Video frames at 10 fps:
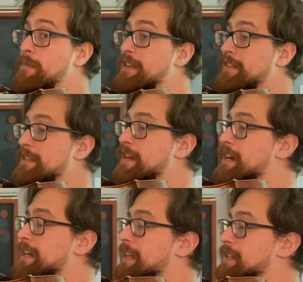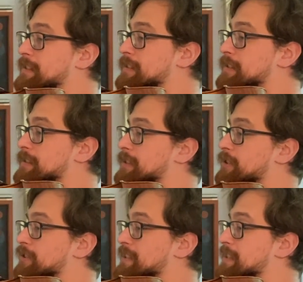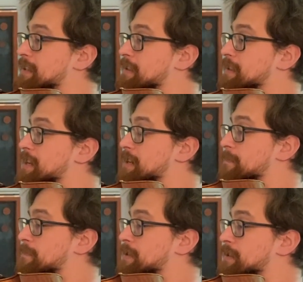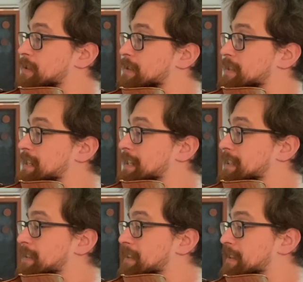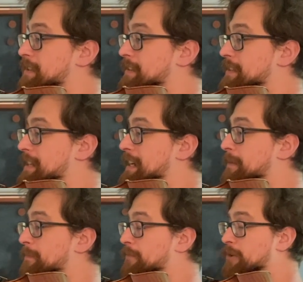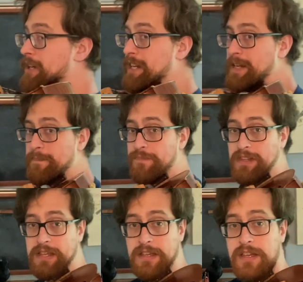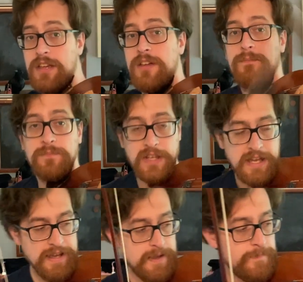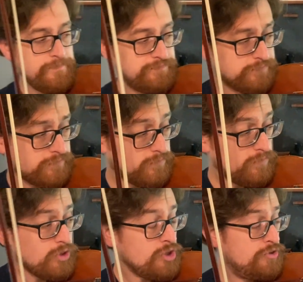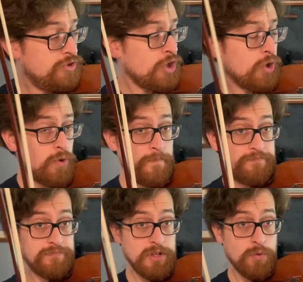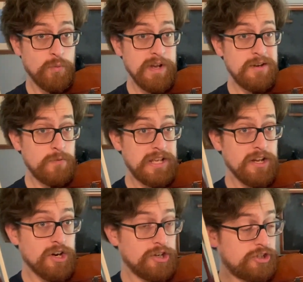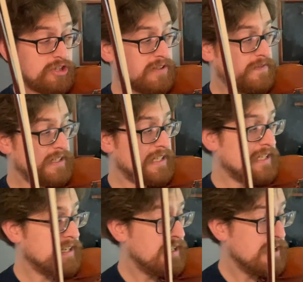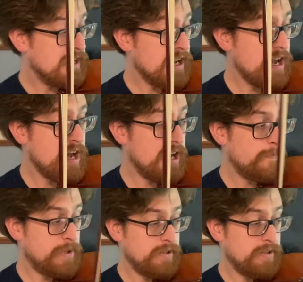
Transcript: this side, you'll see the thumb stays the same, right? Okay, so when we are shifting up